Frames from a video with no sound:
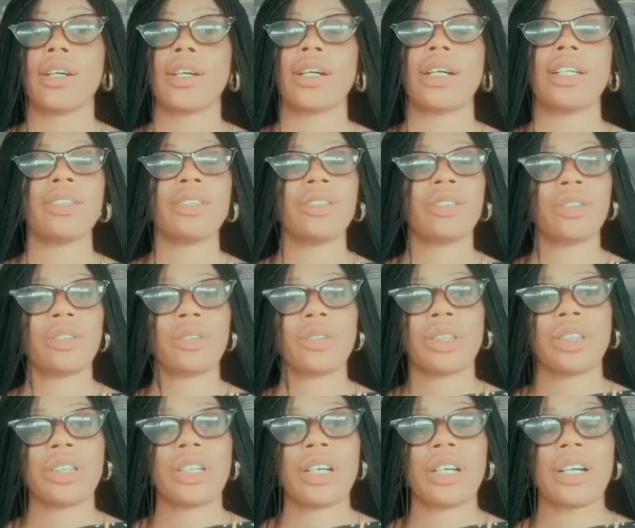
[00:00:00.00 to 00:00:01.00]
I don't know,
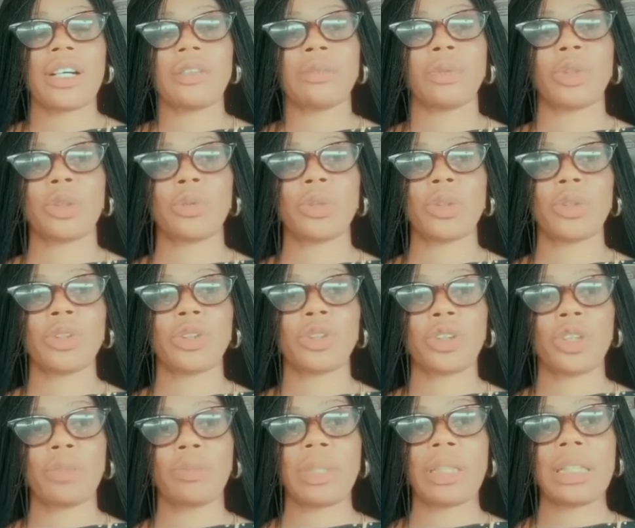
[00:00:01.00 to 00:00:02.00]
I'm supposed to
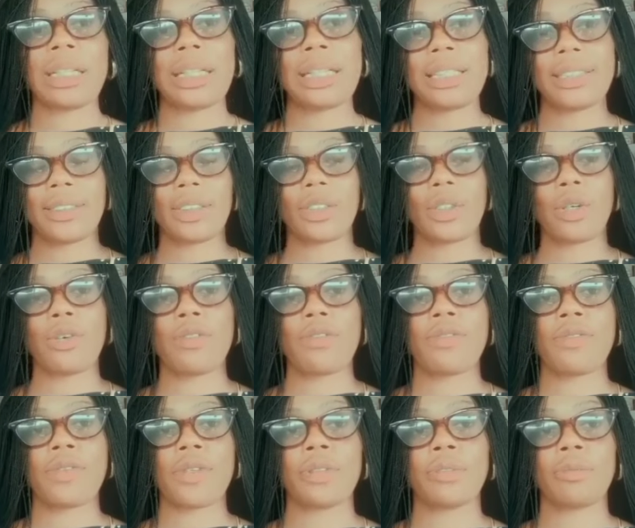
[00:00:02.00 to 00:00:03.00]
drop a list of
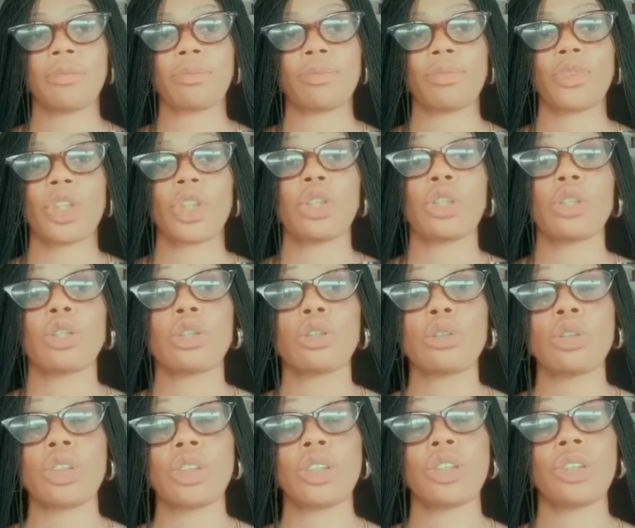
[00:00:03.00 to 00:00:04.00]

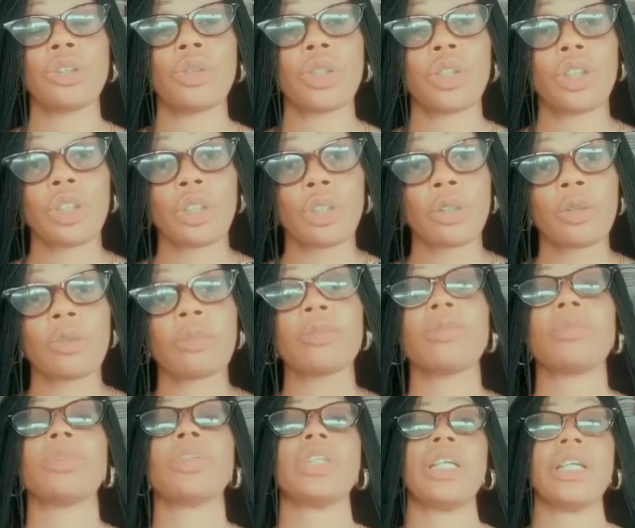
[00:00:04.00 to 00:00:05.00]
good
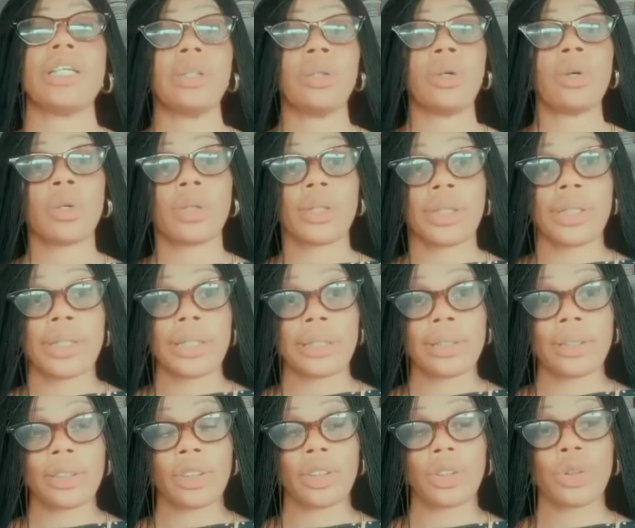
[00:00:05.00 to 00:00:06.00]
serums and
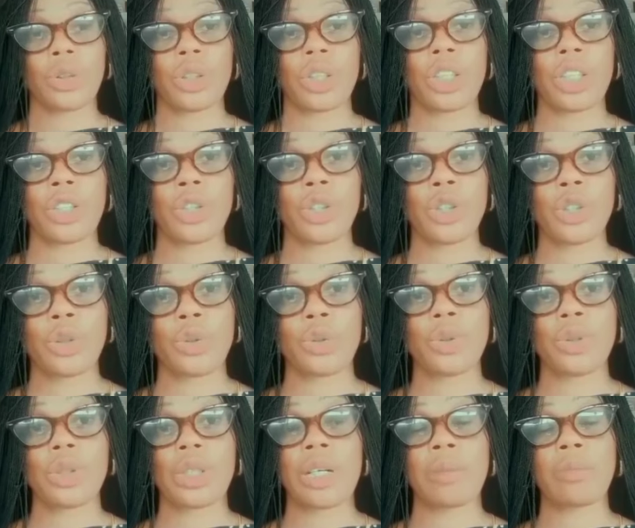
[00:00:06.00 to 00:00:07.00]
oils you can
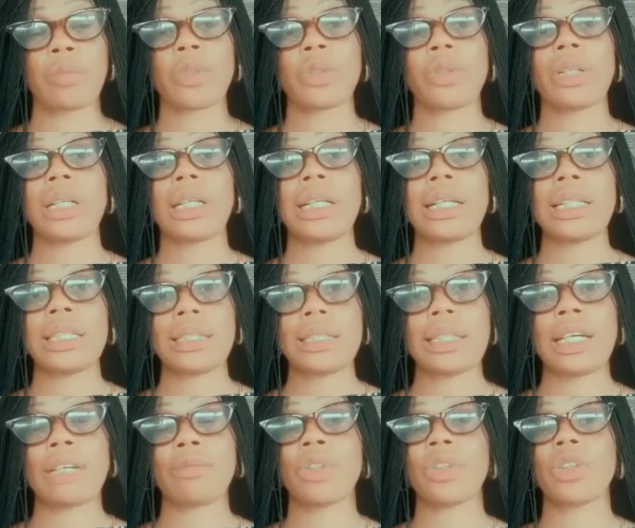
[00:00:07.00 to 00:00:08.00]
use. I'm going to list
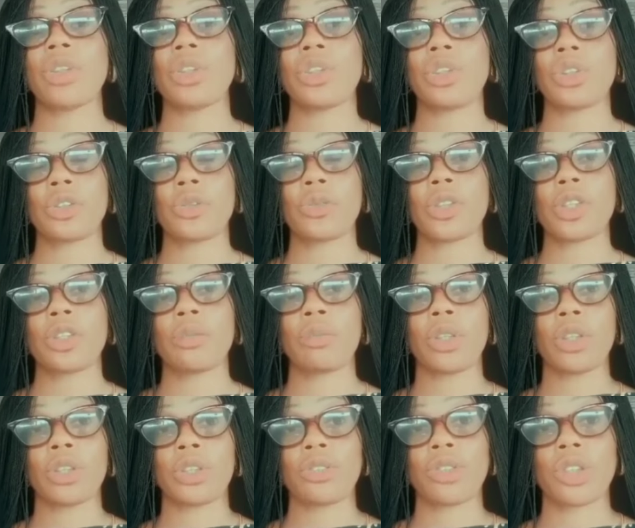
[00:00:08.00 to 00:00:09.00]
them in the description
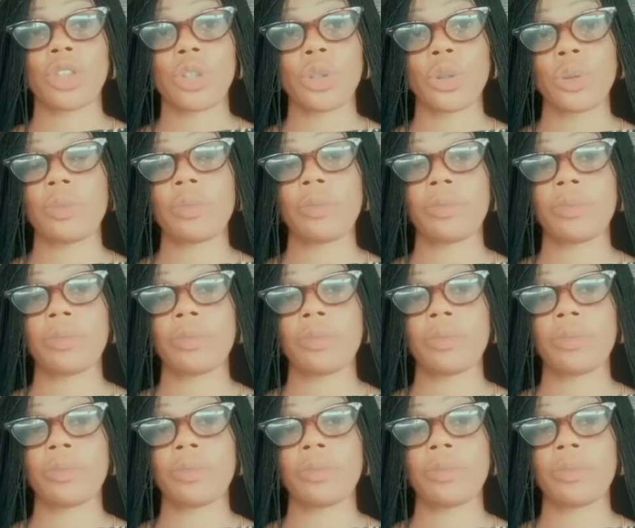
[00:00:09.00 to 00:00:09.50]
box for you.